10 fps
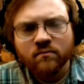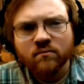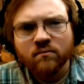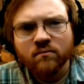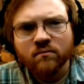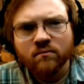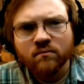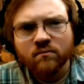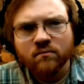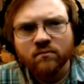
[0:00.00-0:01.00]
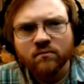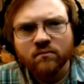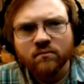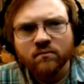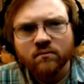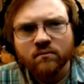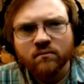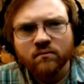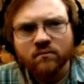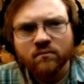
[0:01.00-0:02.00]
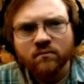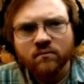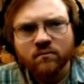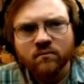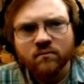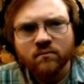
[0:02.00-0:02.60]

No words are spoken by the person on screen.